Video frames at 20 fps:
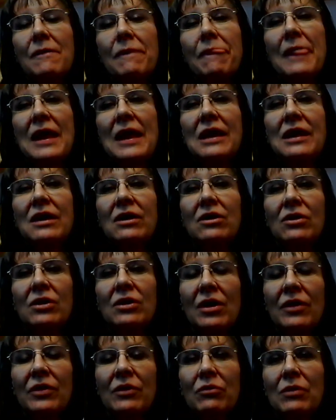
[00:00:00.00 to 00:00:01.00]
they hear
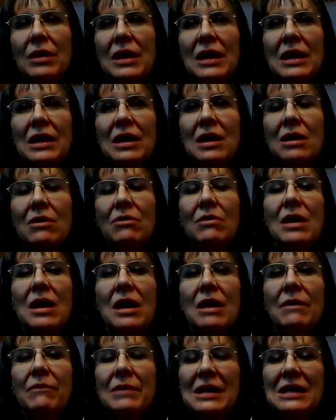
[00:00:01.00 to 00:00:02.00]
it on the radio,
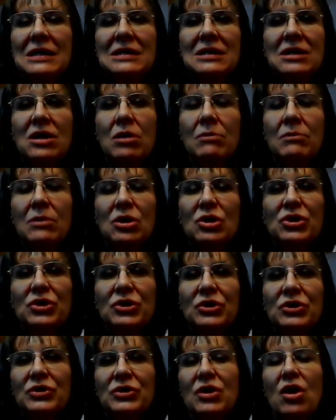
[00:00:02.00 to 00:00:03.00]
because
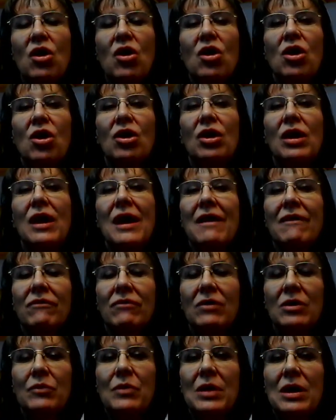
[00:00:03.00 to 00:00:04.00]
commercials are
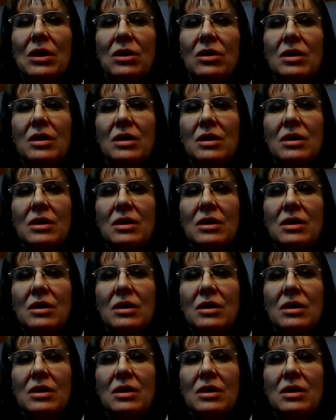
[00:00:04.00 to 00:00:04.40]
everywhere.